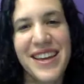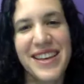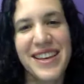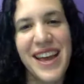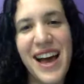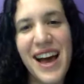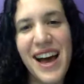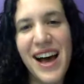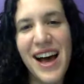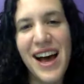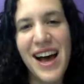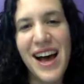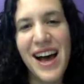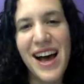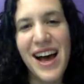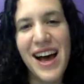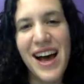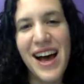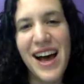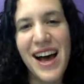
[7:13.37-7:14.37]
Yeah.
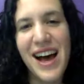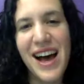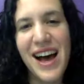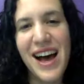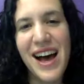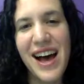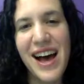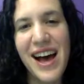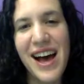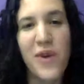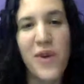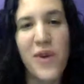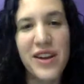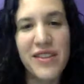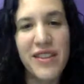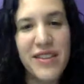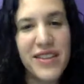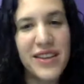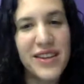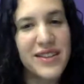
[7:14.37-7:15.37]
So, one
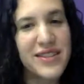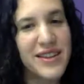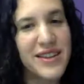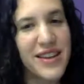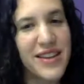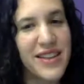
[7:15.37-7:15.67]
of the things that